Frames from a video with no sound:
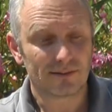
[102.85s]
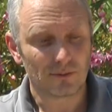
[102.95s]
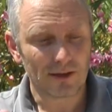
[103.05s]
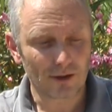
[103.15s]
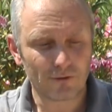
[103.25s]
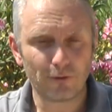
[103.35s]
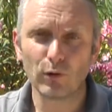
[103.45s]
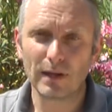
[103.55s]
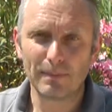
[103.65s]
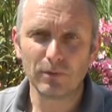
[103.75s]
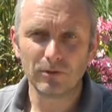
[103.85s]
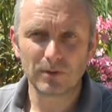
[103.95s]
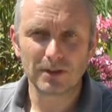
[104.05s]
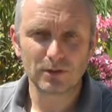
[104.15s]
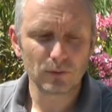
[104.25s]
So we've now got 4 labels,
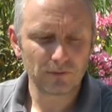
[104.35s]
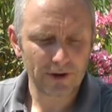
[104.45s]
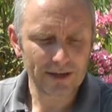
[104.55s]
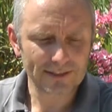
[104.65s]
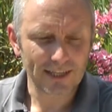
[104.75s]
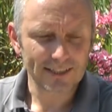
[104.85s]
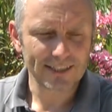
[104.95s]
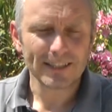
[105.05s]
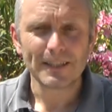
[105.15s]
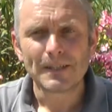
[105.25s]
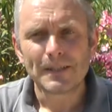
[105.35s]
which is all very exciting.